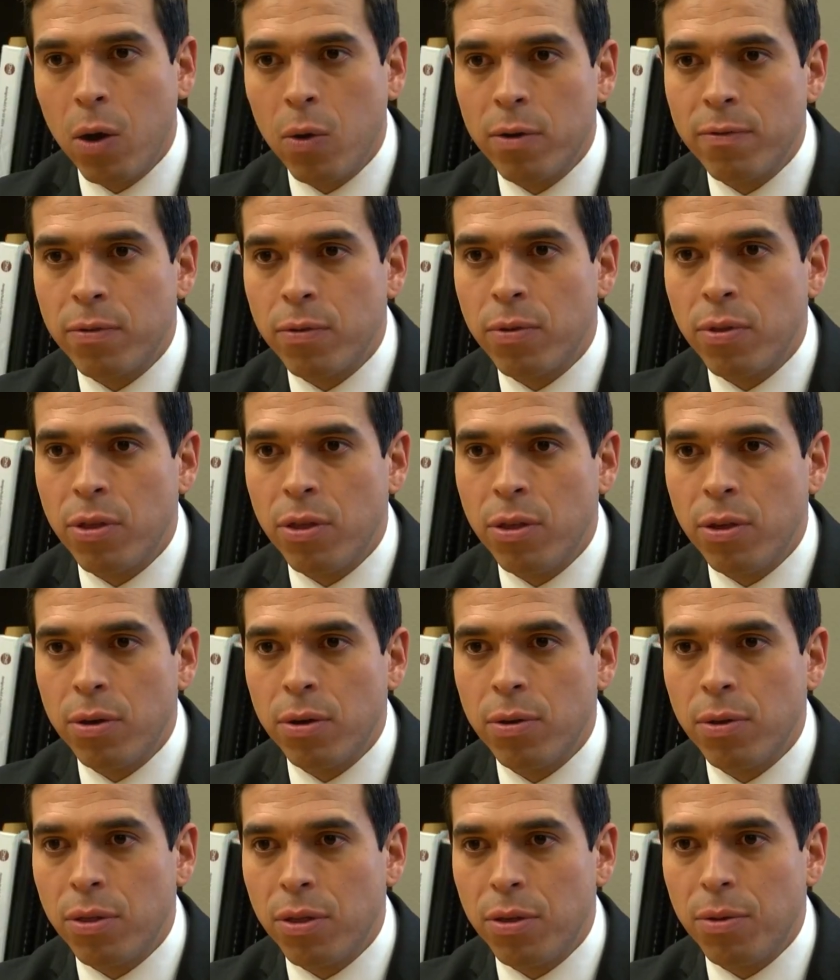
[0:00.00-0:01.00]
However,
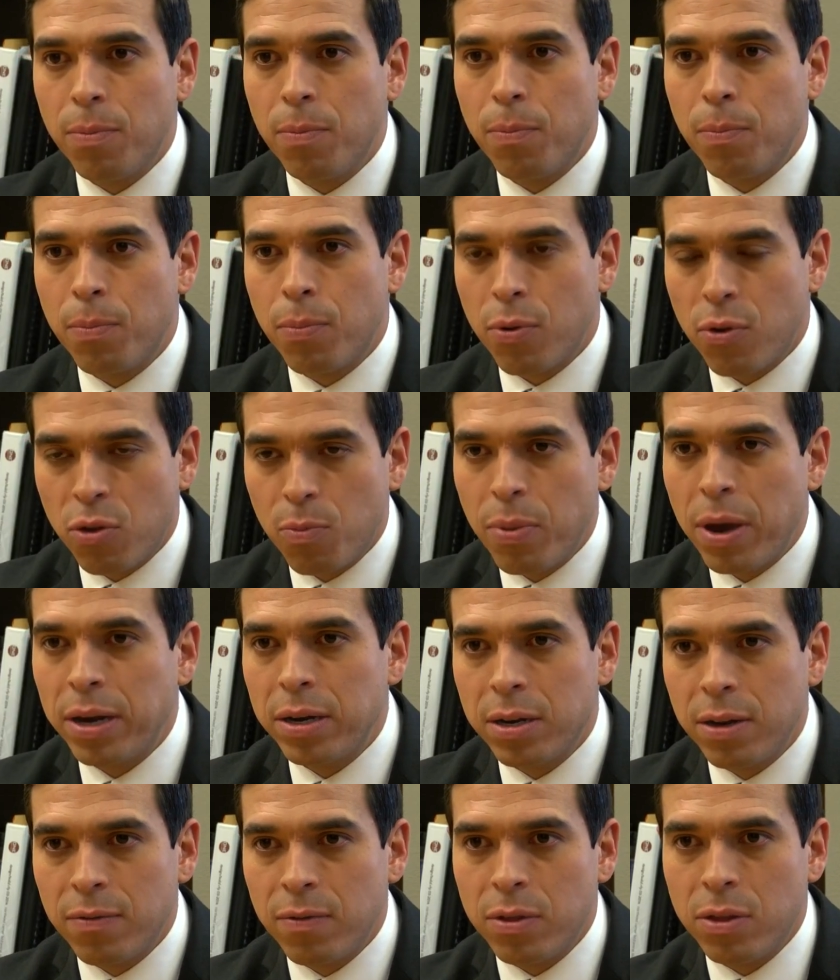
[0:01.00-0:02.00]
the, the
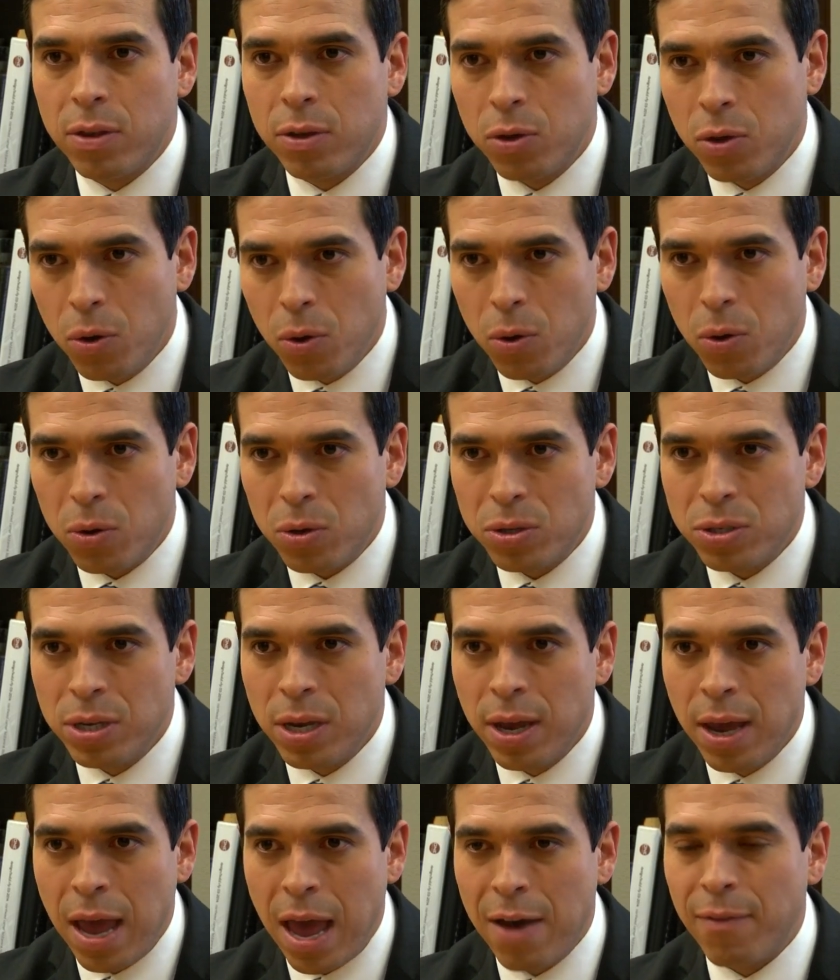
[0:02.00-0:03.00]
perspective and the goals
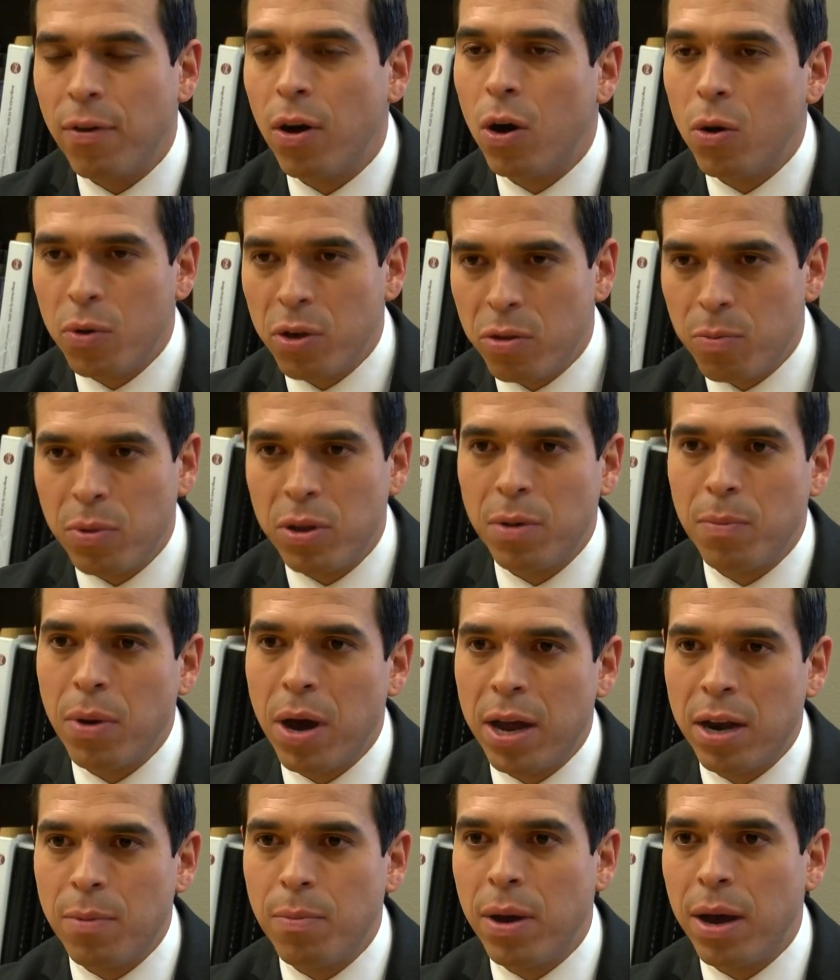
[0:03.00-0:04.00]
have always been
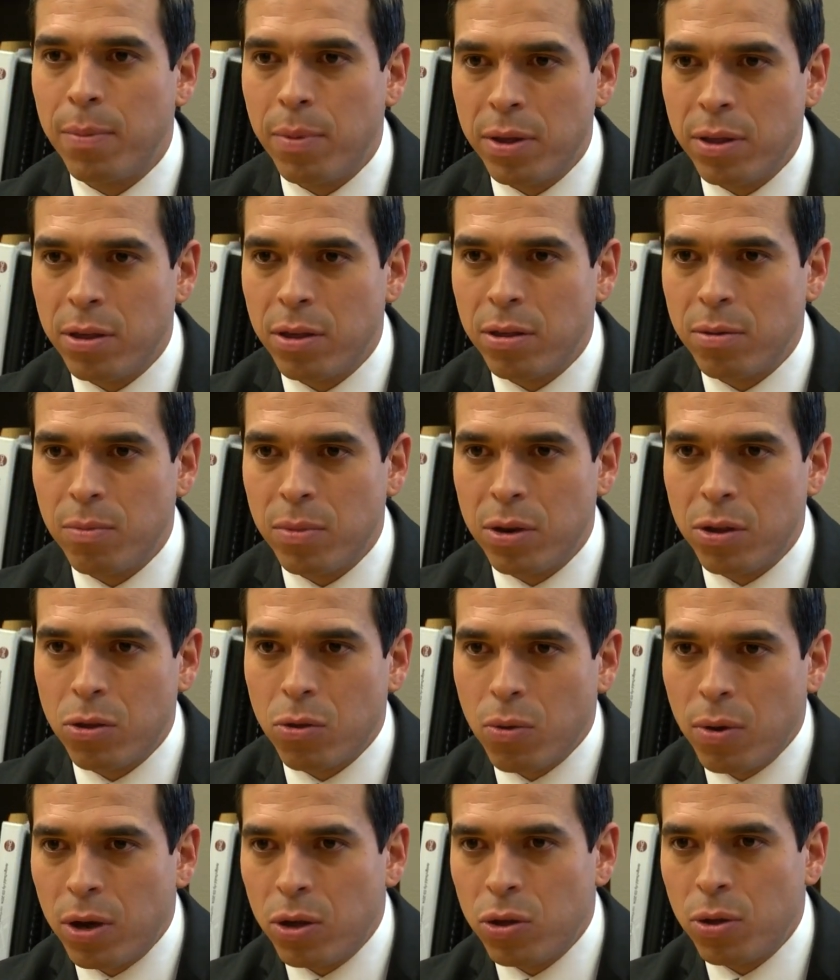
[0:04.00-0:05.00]
abided by by this
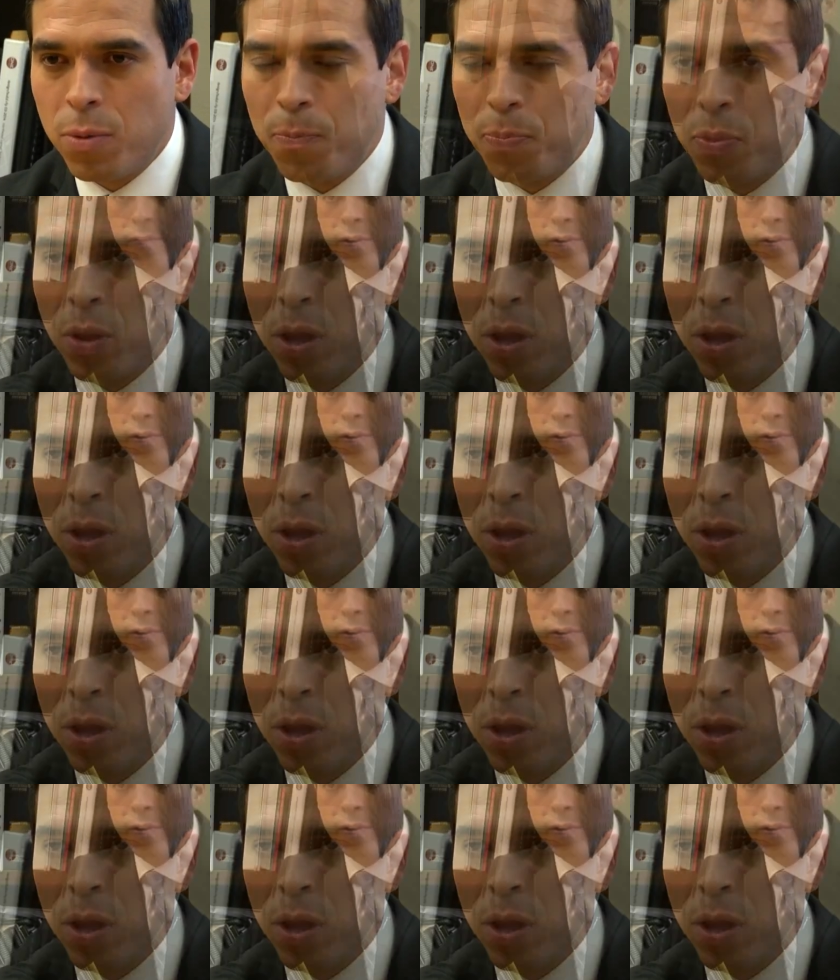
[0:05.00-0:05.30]
administration.